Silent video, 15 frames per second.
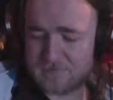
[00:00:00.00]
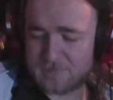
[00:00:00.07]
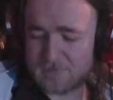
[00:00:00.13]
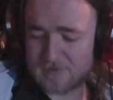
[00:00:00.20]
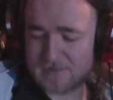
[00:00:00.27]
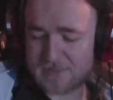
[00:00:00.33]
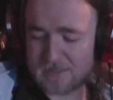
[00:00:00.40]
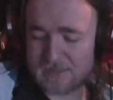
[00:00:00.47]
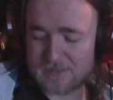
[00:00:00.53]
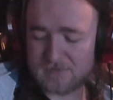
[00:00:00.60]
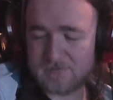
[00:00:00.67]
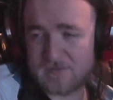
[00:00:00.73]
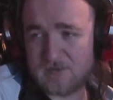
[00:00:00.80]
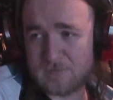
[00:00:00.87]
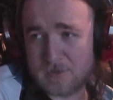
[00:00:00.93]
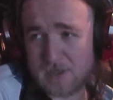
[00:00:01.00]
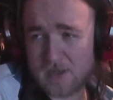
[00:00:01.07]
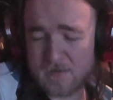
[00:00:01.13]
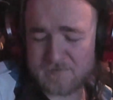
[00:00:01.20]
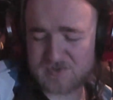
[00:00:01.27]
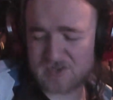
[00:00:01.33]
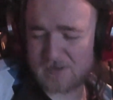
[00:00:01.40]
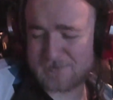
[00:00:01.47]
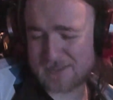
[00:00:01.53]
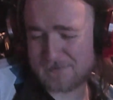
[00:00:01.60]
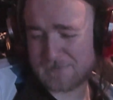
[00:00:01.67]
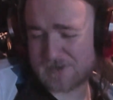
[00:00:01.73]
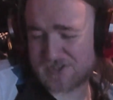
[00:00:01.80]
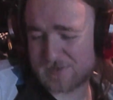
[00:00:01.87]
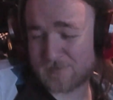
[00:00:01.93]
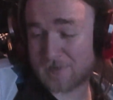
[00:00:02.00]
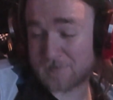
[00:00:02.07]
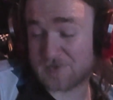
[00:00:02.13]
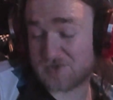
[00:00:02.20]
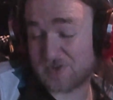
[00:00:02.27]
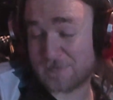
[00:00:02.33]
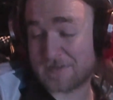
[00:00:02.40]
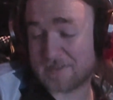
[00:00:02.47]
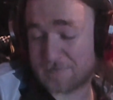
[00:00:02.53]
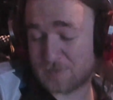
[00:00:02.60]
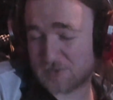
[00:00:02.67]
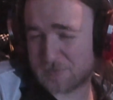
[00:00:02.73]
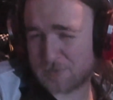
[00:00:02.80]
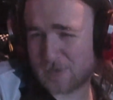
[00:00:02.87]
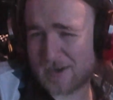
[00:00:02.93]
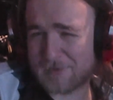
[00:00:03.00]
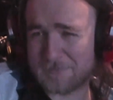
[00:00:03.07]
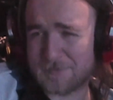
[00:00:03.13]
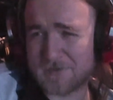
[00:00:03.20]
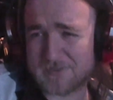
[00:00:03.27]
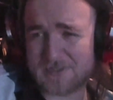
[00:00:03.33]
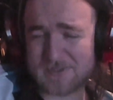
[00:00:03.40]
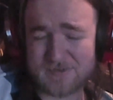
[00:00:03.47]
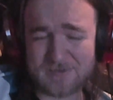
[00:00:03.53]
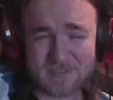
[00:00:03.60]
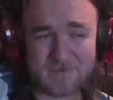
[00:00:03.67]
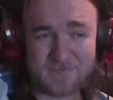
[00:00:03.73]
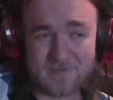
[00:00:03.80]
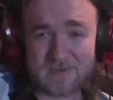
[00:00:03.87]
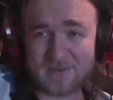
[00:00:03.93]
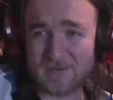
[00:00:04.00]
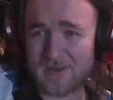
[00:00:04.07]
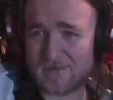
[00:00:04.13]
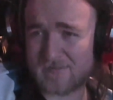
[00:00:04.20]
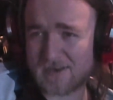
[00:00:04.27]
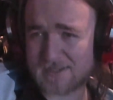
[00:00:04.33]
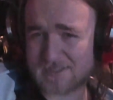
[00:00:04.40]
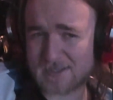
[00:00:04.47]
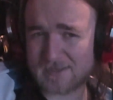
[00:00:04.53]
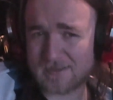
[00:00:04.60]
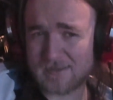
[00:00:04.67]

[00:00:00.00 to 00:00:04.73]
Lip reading: You've probably seen it on a few of my live streams, especially when I'm streaming to multiple outputs on something like iRacing.